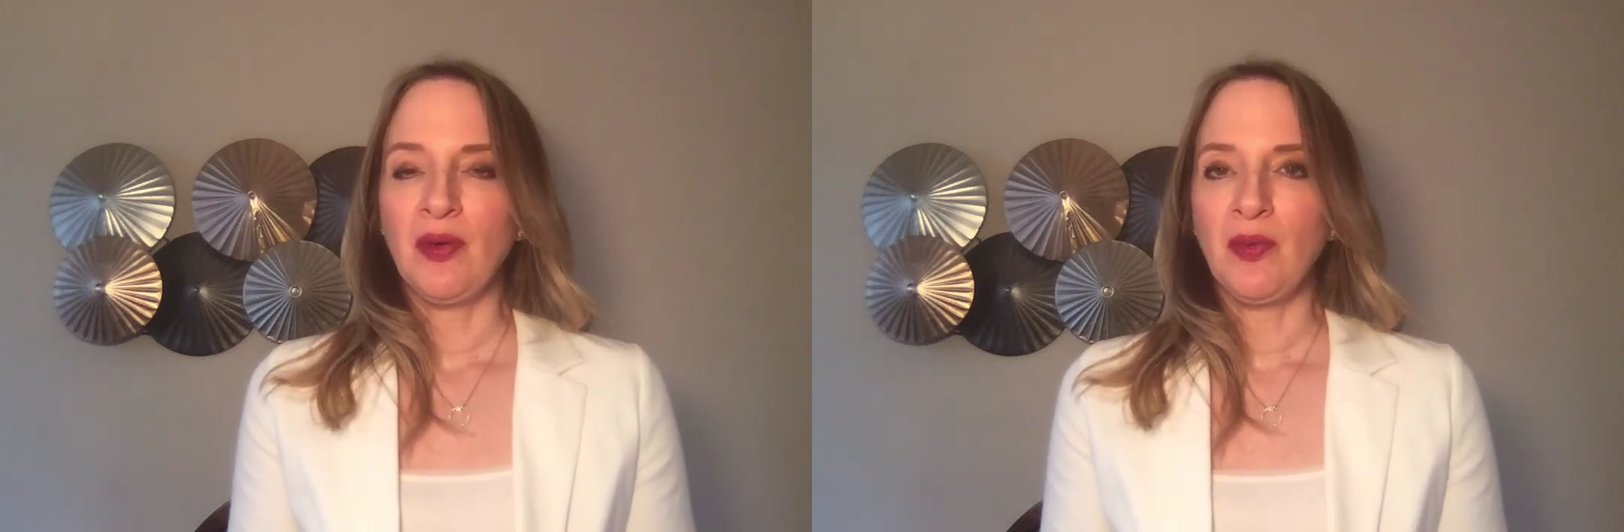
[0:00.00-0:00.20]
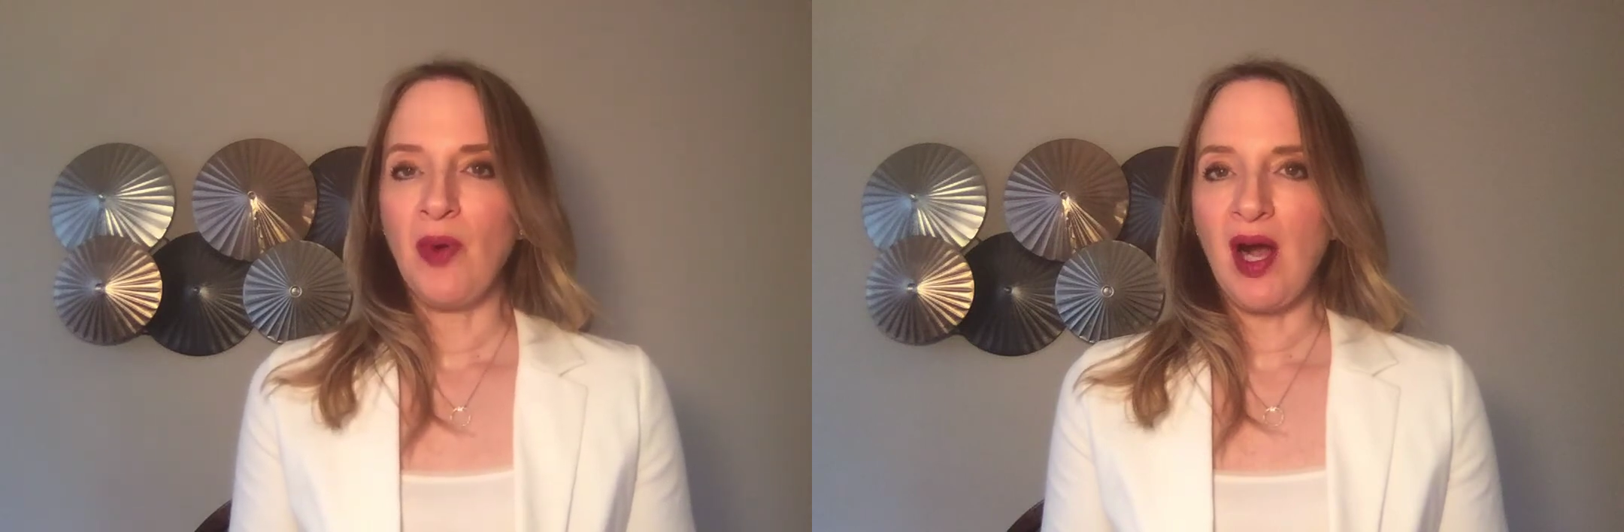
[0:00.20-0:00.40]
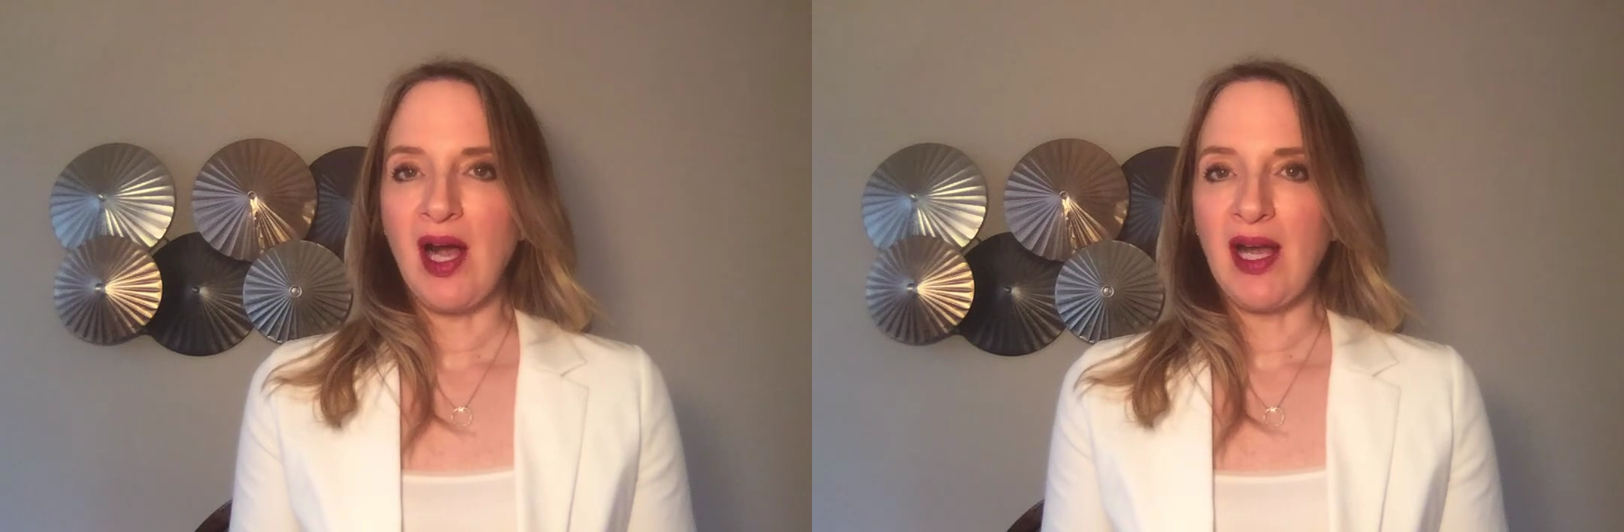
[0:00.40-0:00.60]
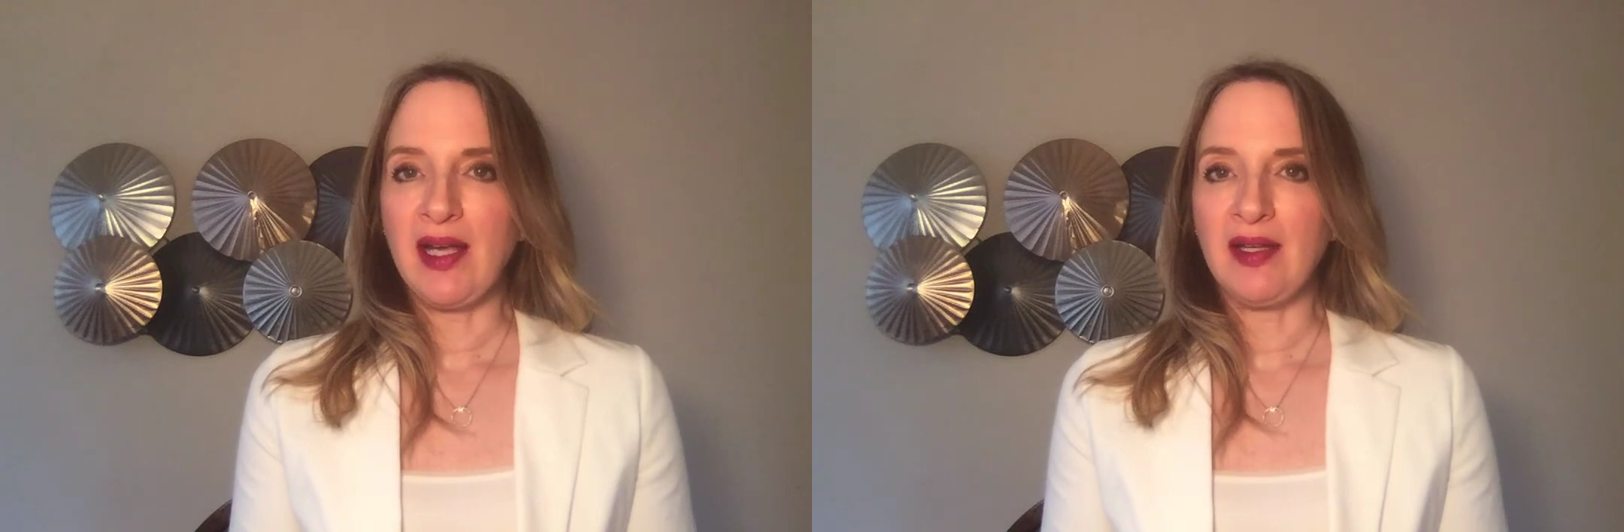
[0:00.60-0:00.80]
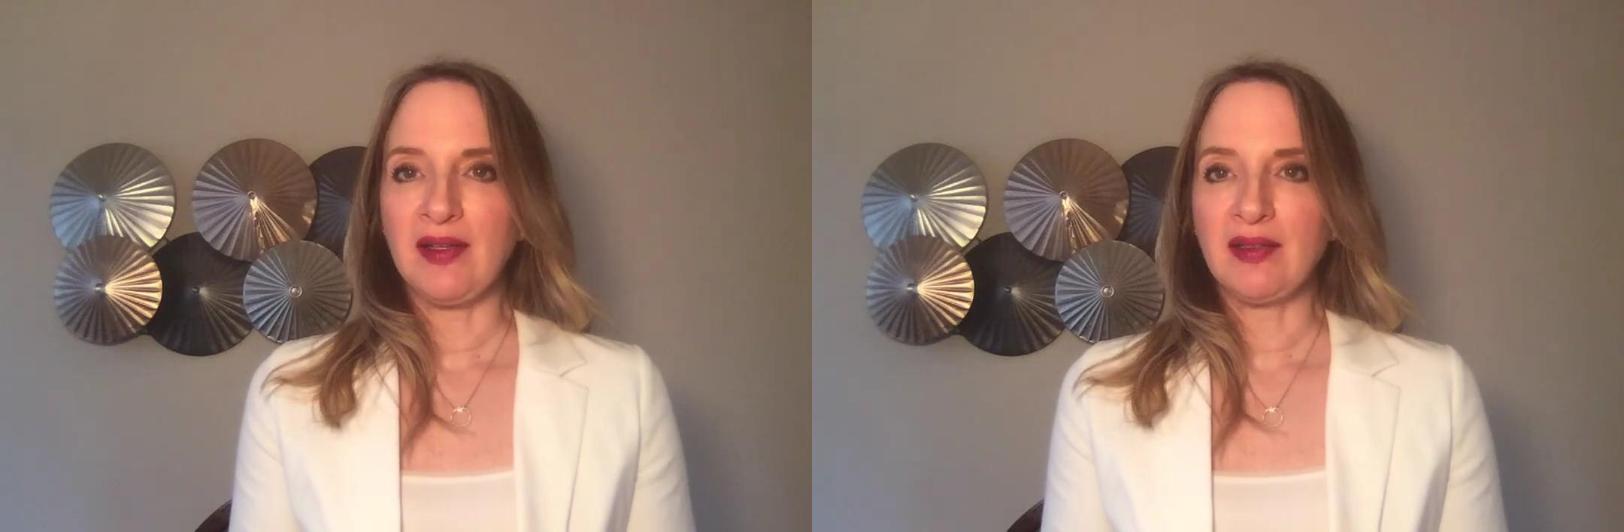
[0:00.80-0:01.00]

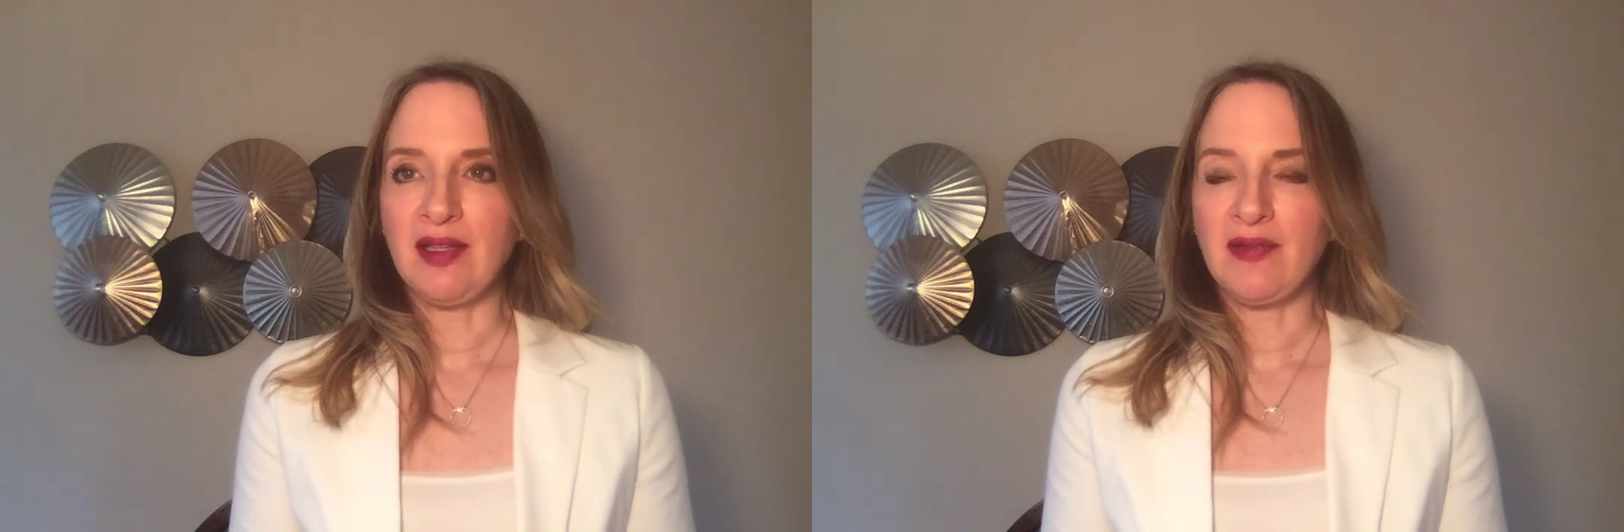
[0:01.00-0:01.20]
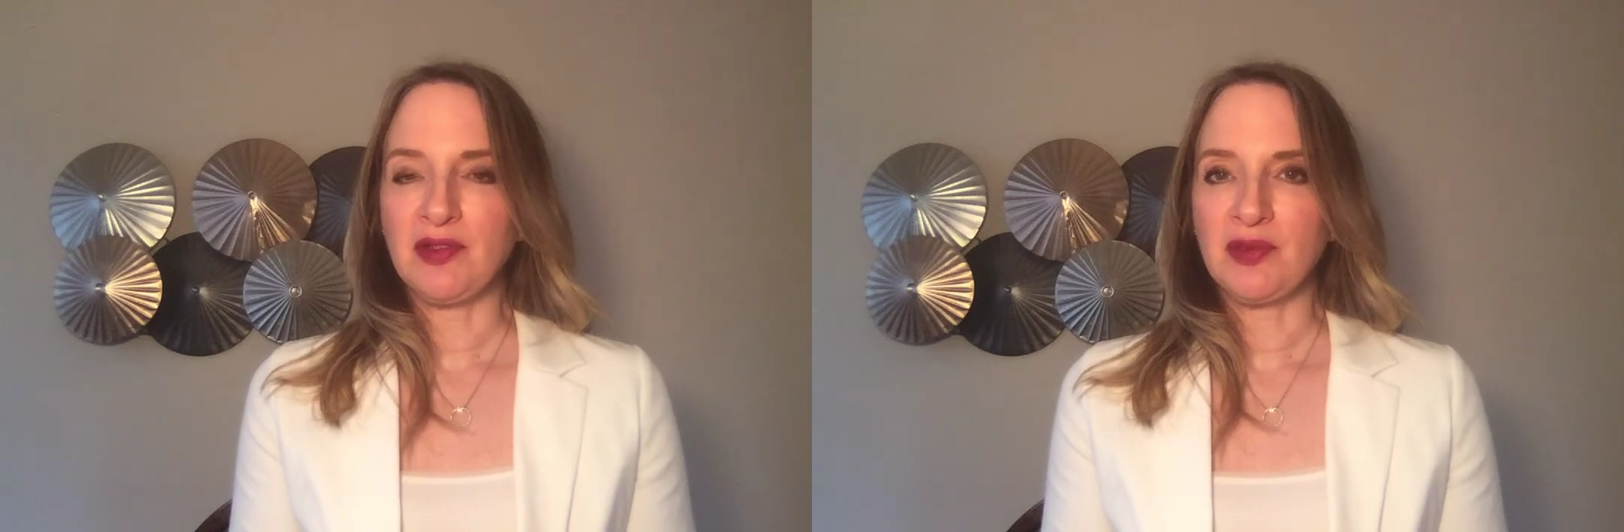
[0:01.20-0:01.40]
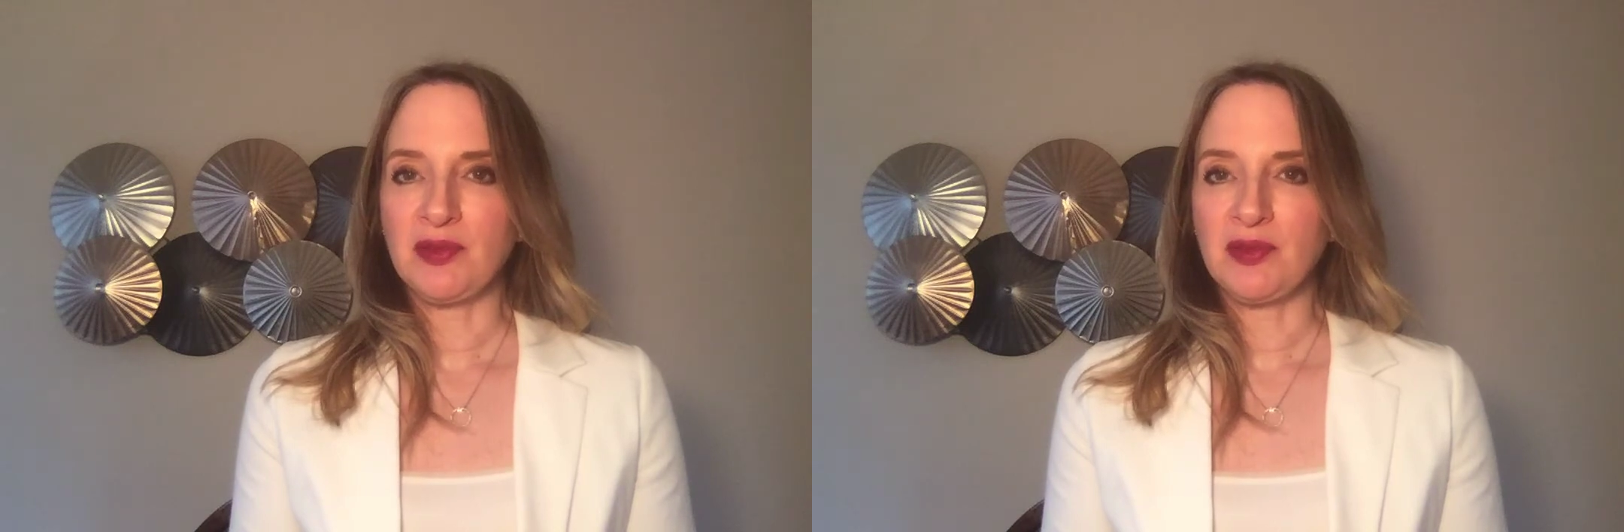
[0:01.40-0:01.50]
why the levels